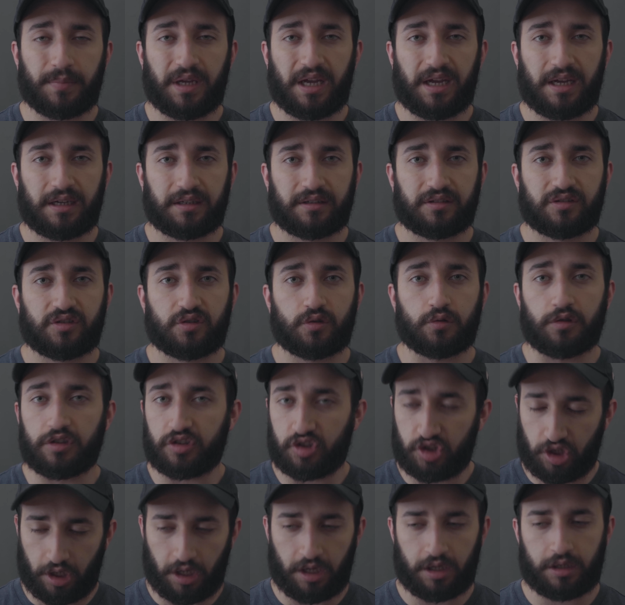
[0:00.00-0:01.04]
back to the
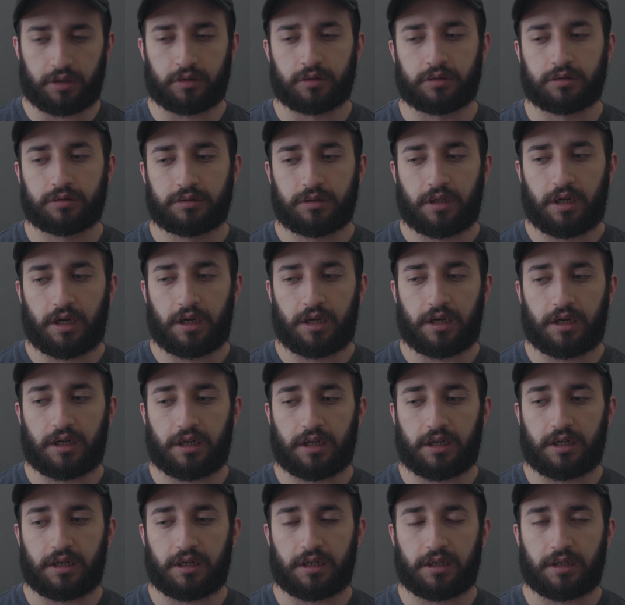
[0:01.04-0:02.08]
channel.
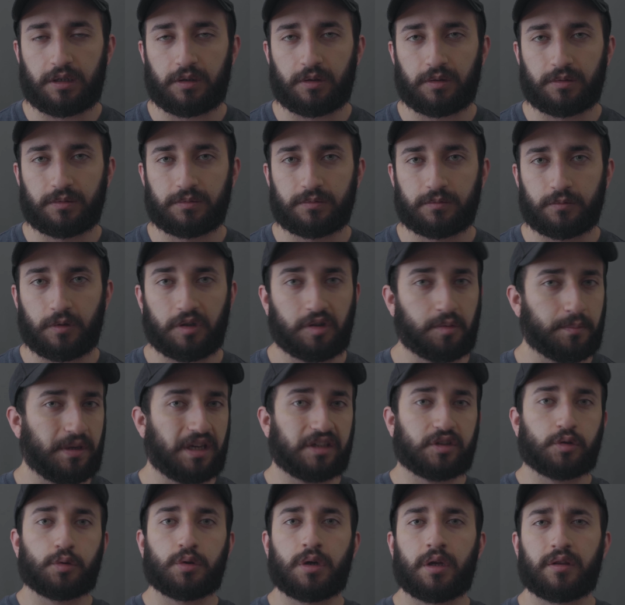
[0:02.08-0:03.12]
Welcome
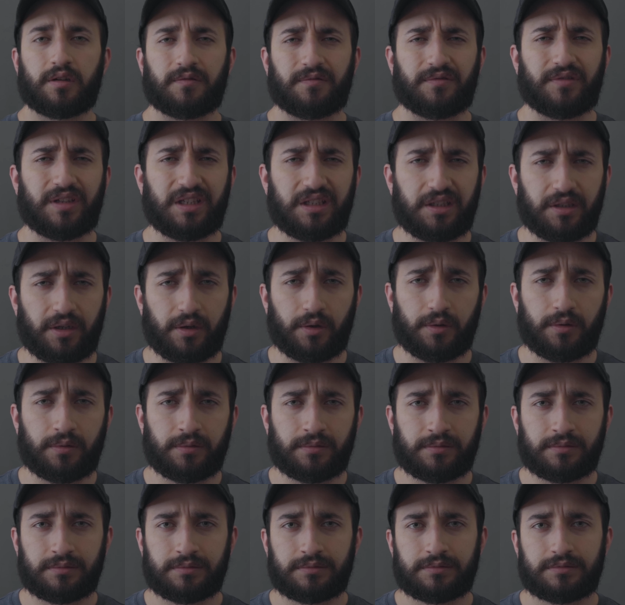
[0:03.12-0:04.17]
back to another video.
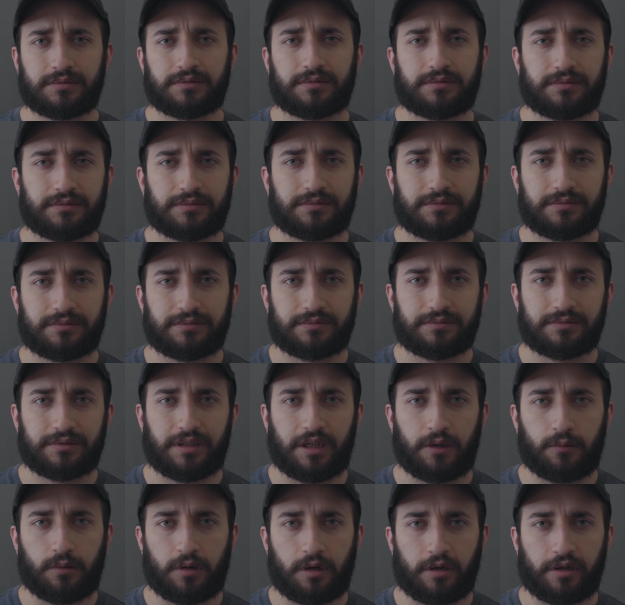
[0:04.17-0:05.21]

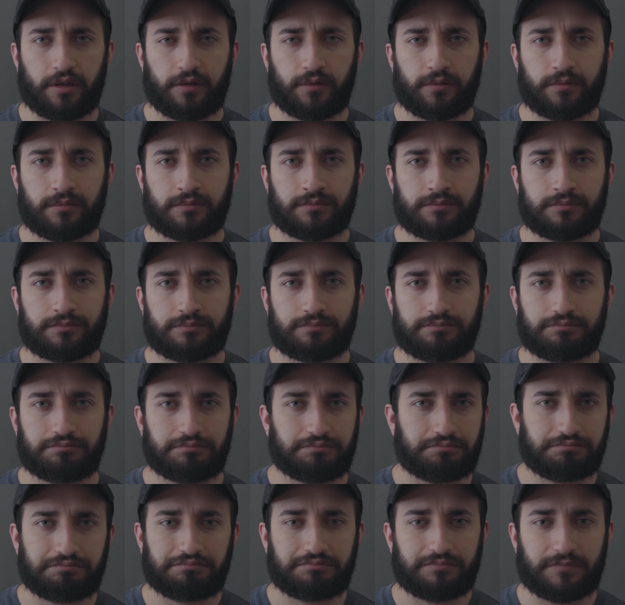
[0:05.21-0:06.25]
How are you?
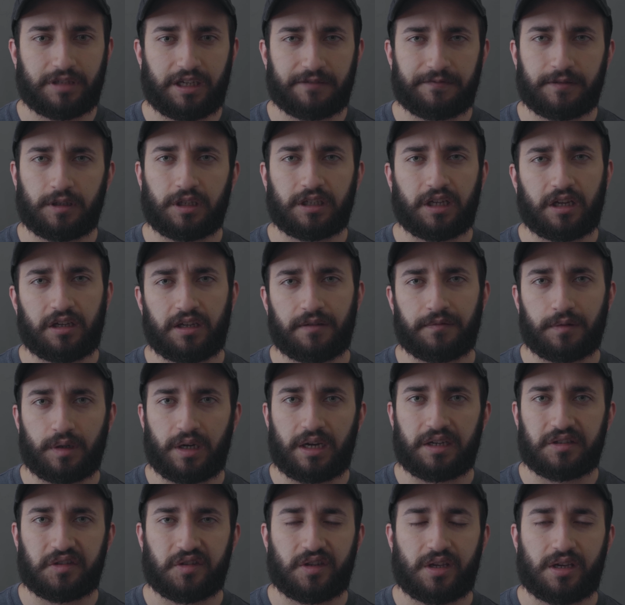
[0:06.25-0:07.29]
I feel like I never
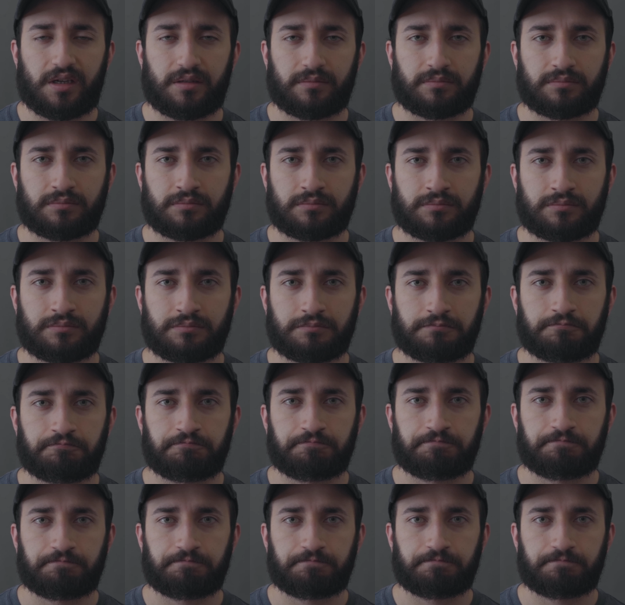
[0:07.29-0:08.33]
asked that.
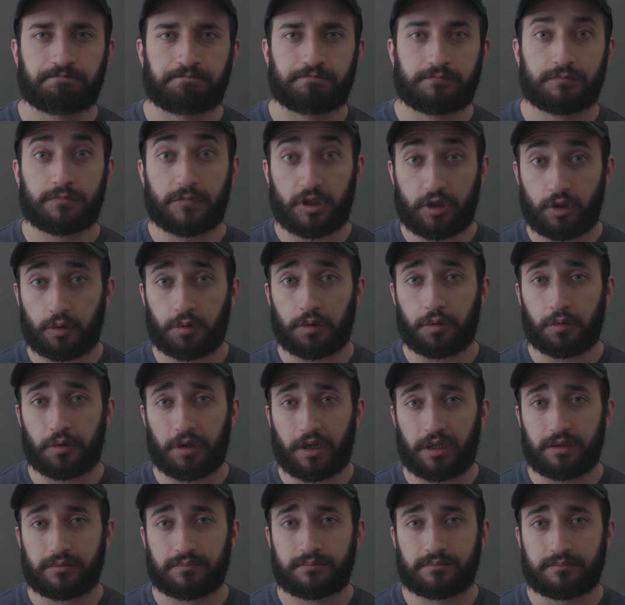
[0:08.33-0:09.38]
You doing
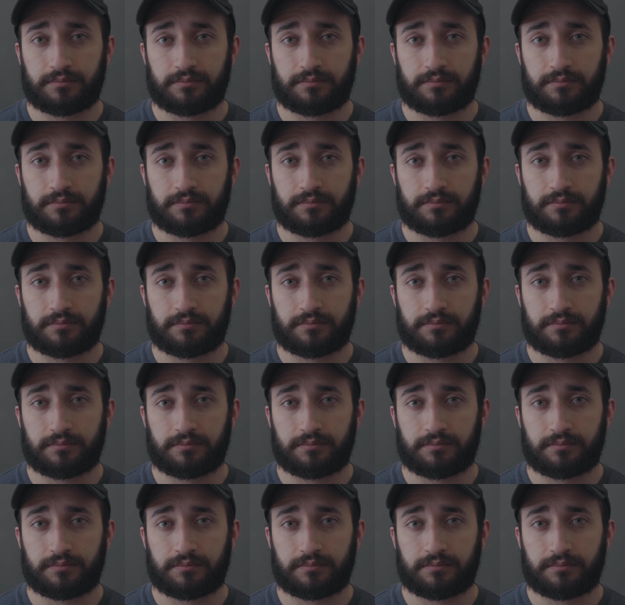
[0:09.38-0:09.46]
okay?